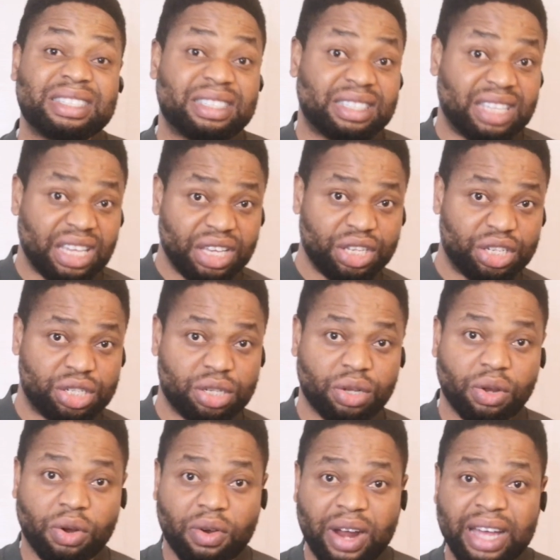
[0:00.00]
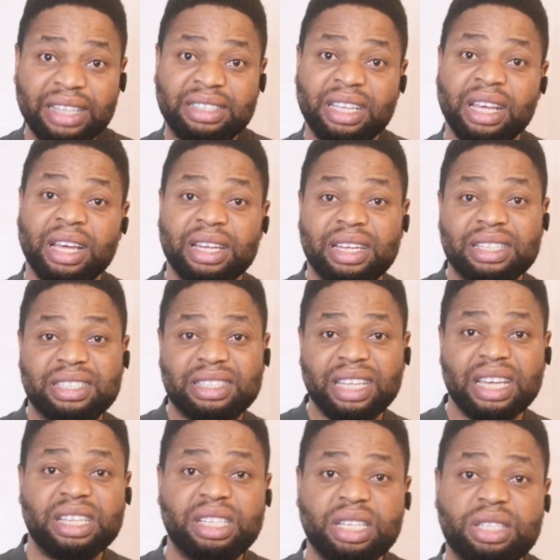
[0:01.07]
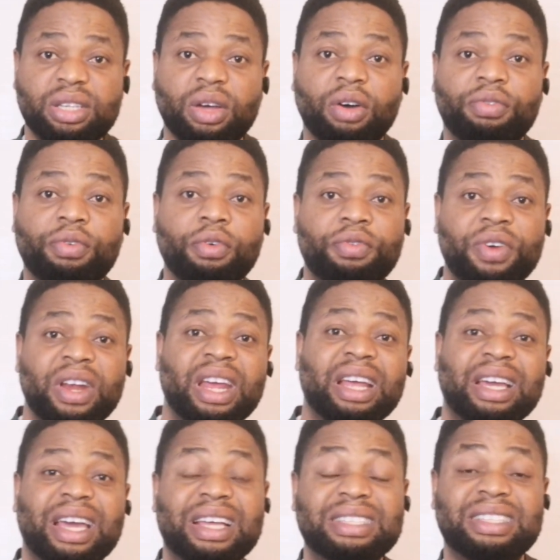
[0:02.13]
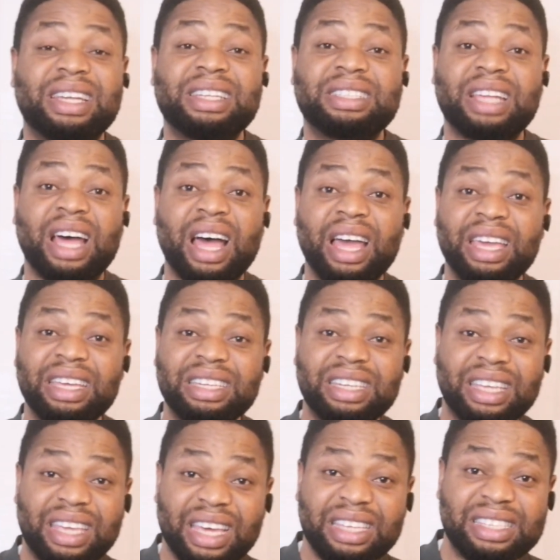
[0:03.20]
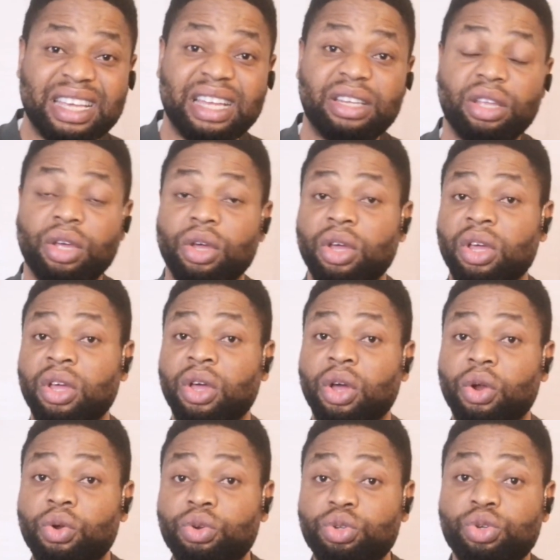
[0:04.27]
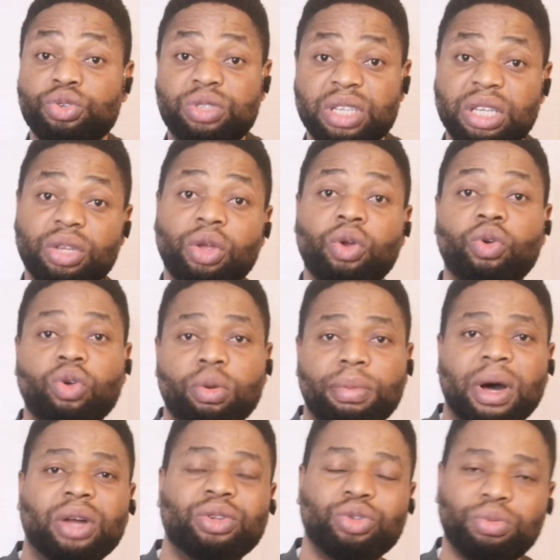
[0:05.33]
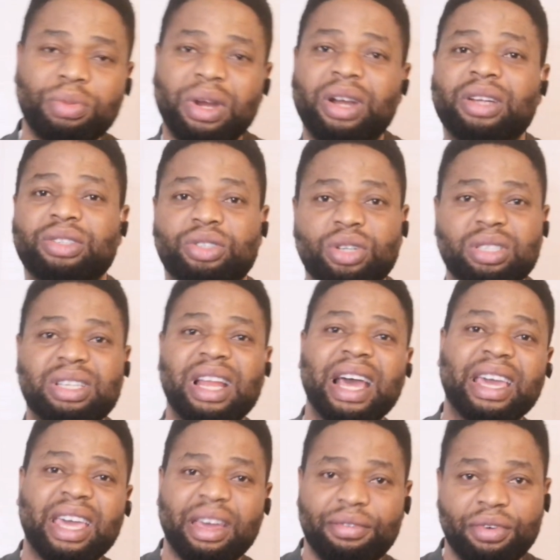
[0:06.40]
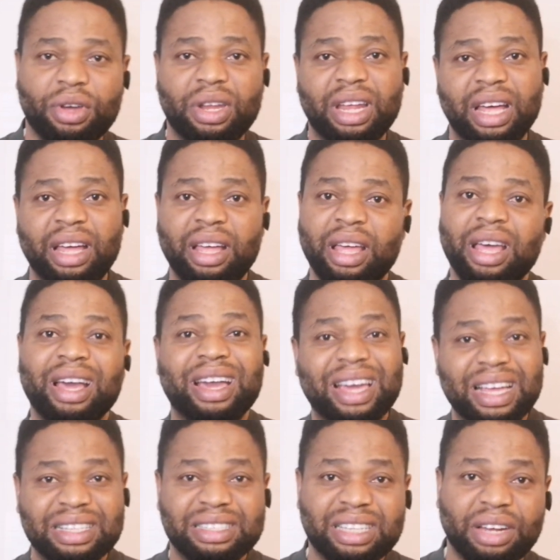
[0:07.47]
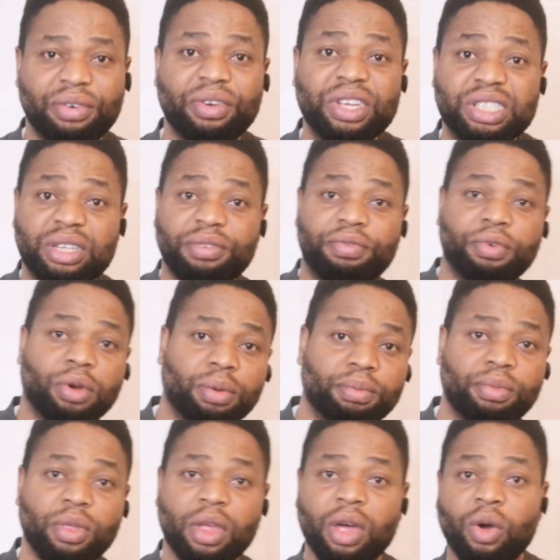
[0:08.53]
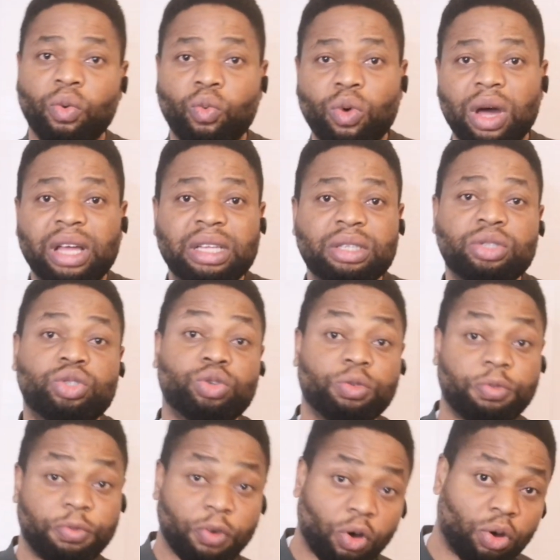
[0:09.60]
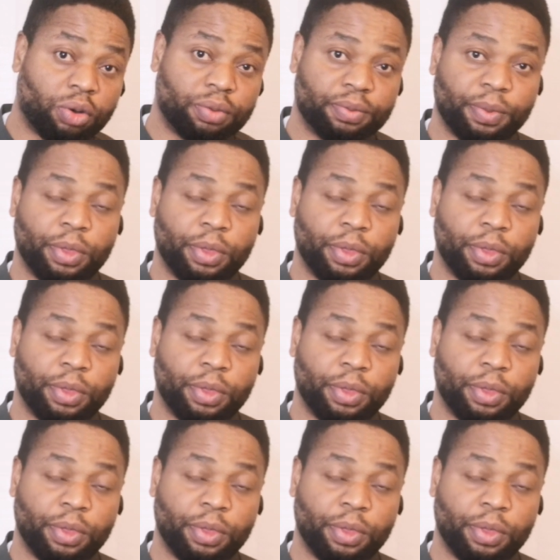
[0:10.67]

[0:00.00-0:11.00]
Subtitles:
stage. All right? The stages of ovarian cancers are indicated using Roman numerals, just like every other cancer, ranging from 1 to 4,